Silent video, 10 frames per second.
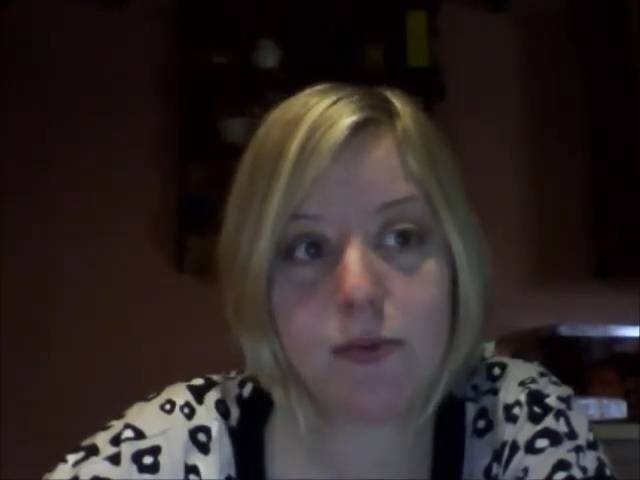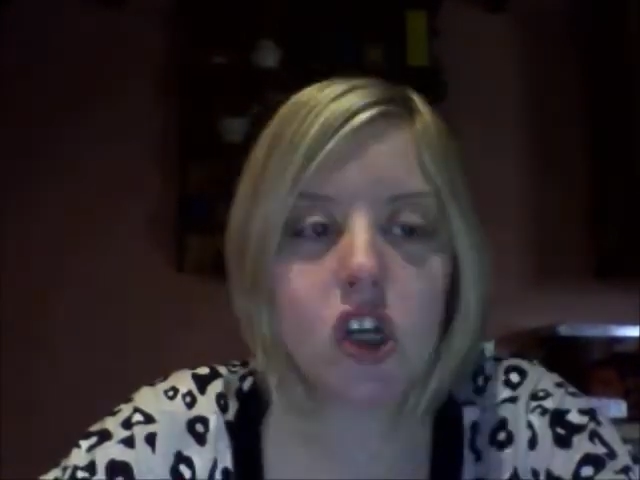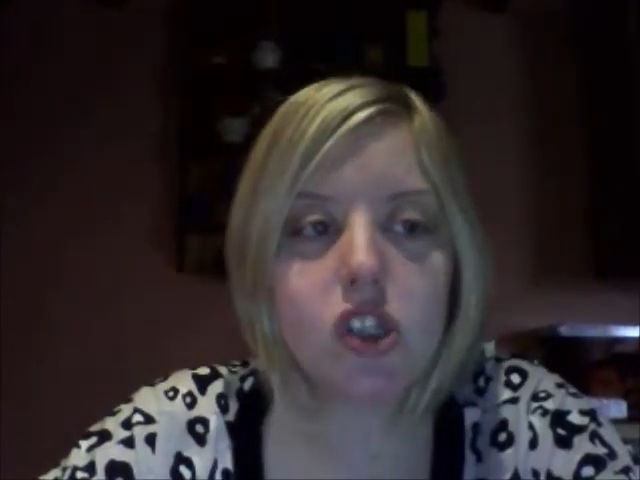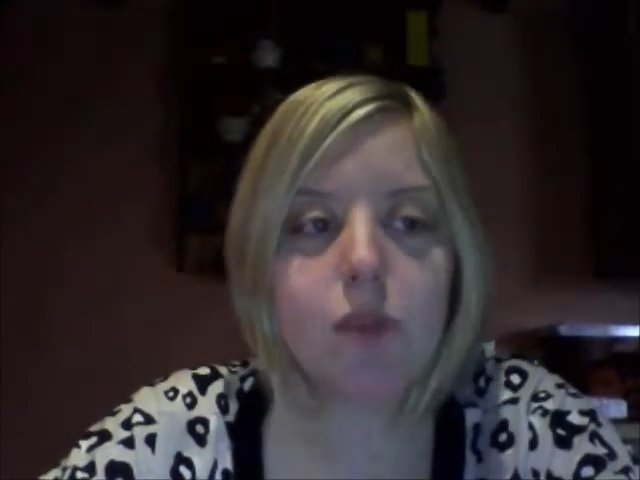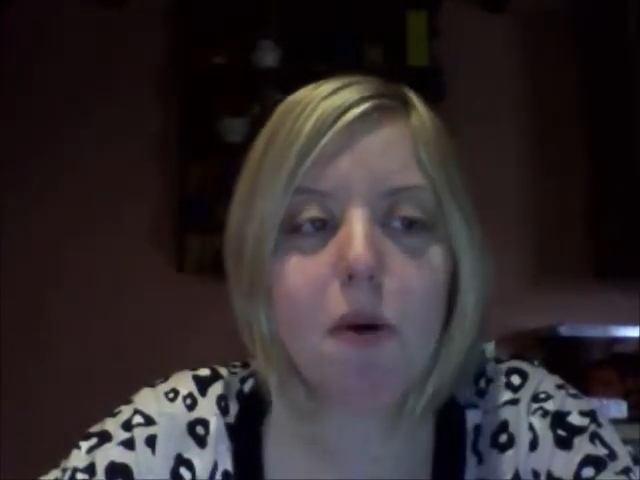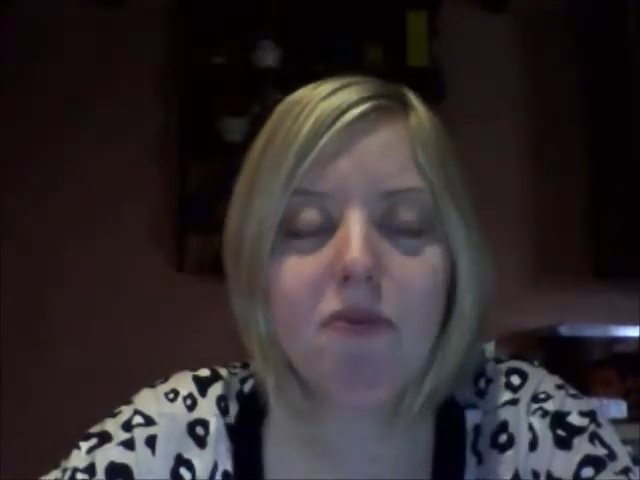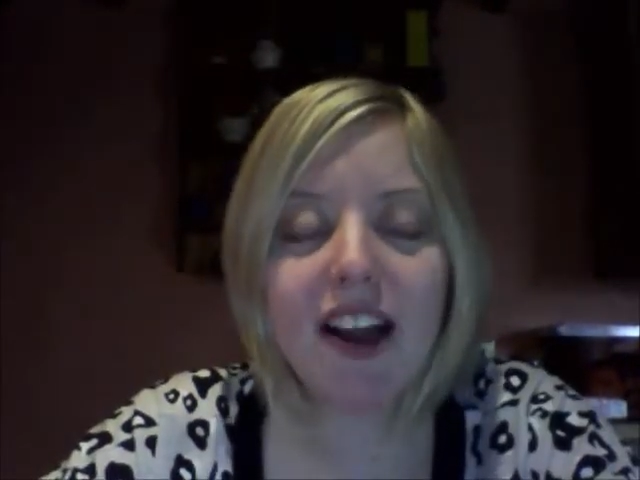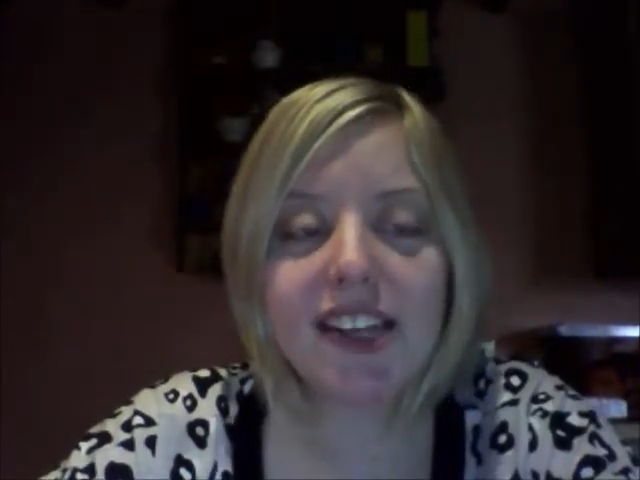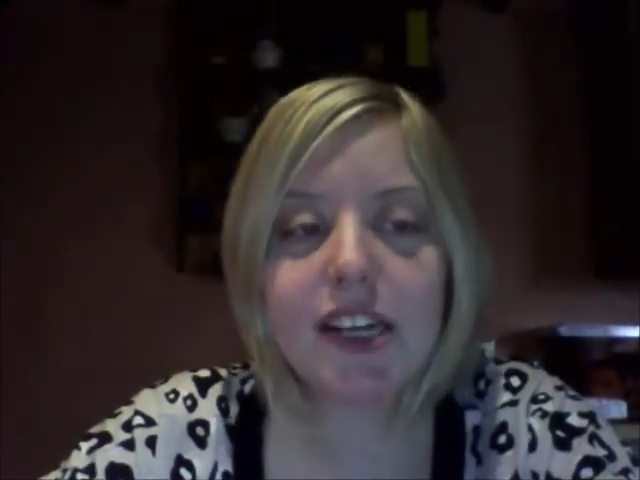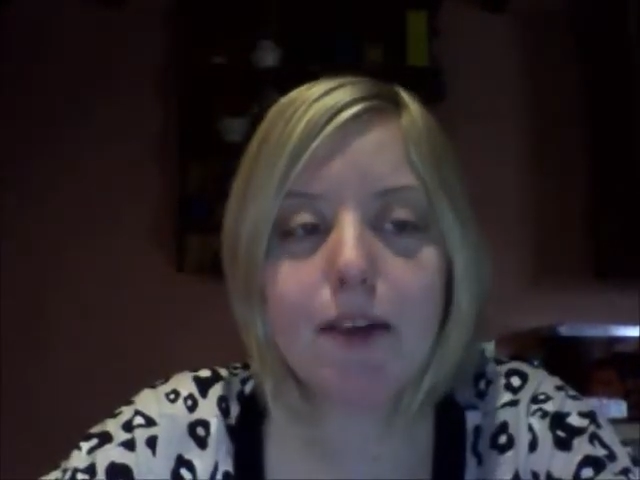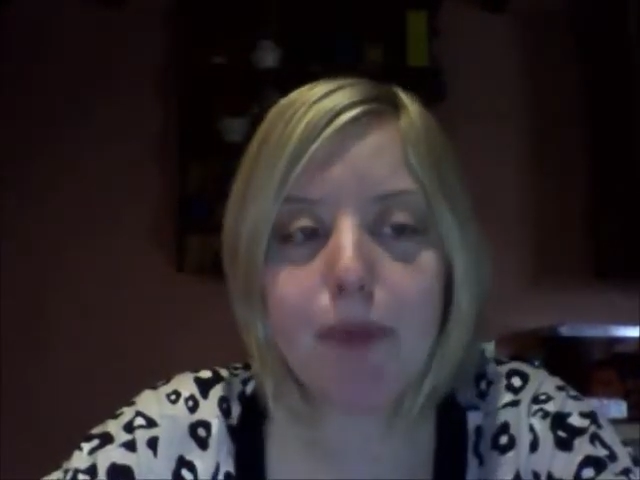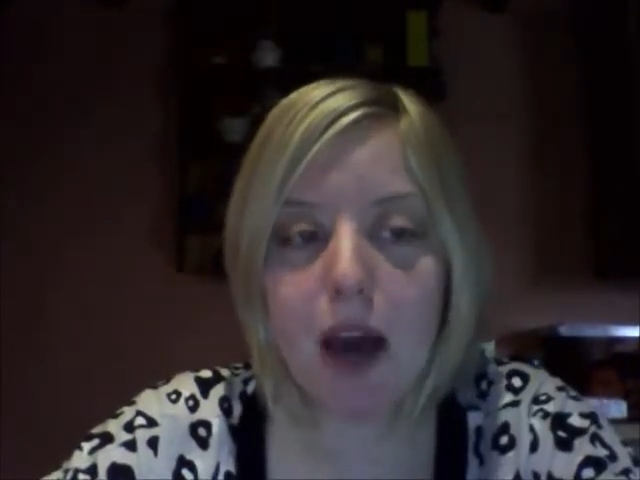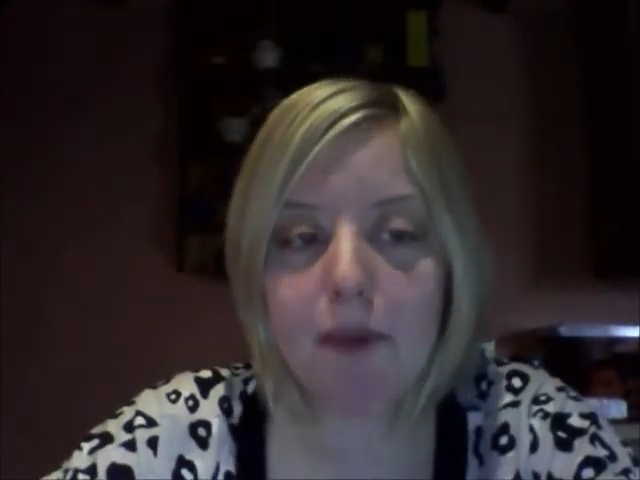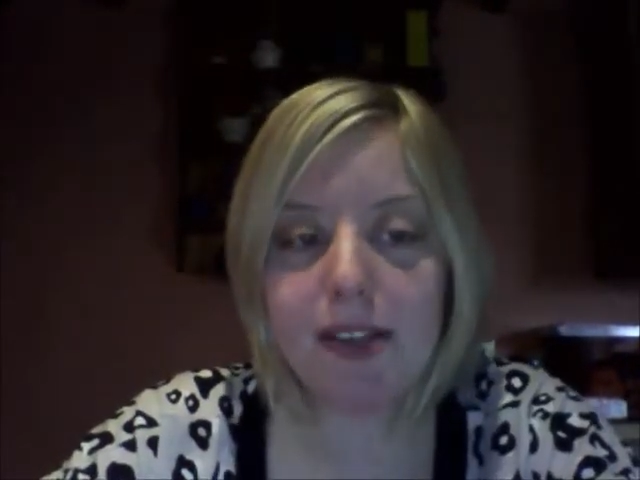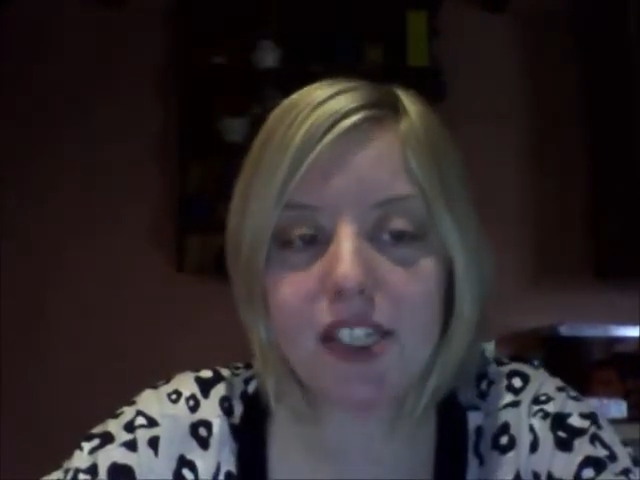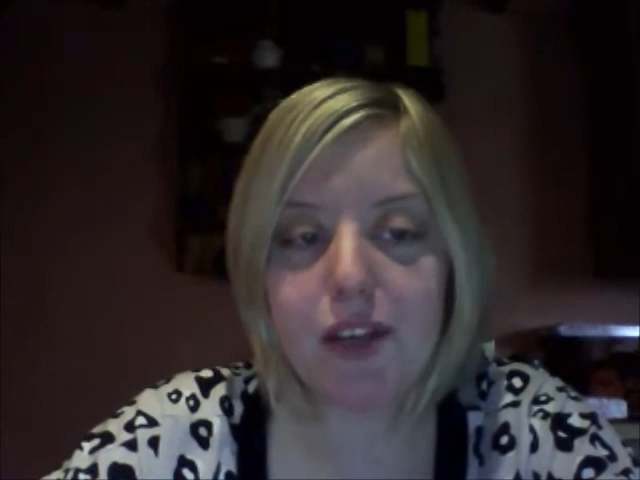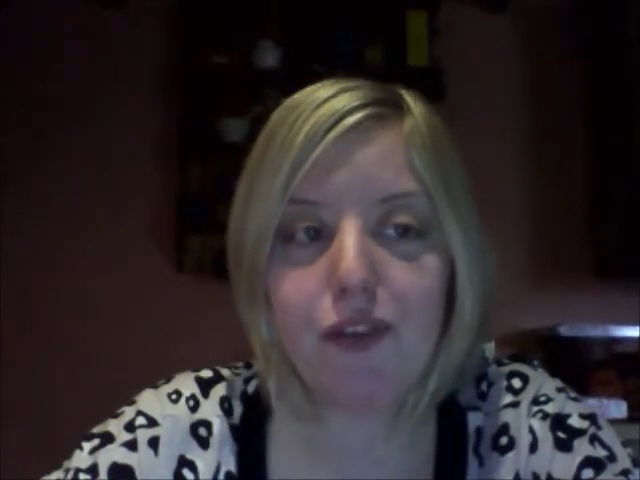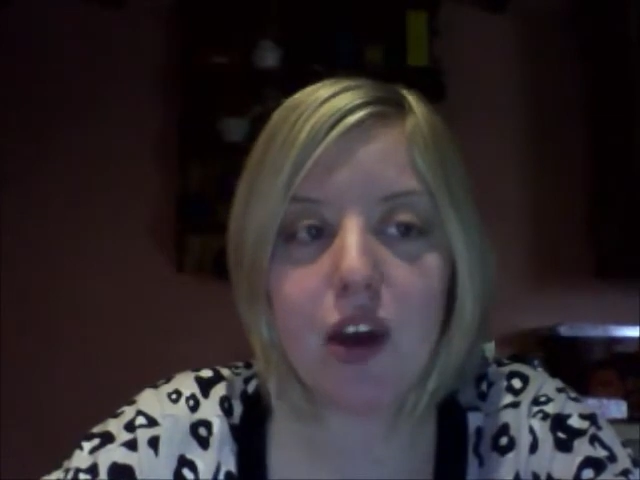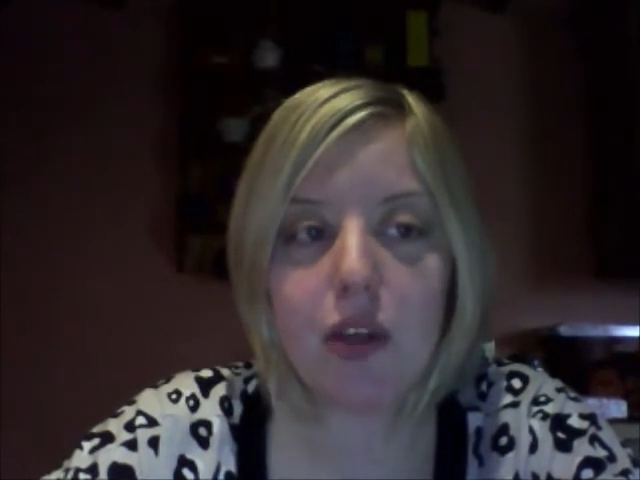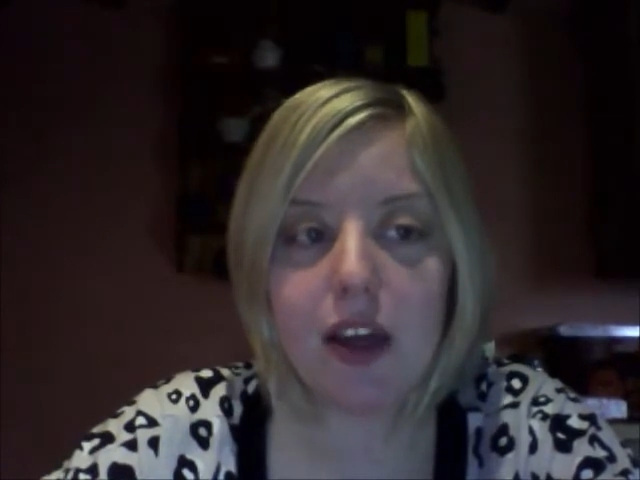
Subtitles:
So when writing a blurb, there's a few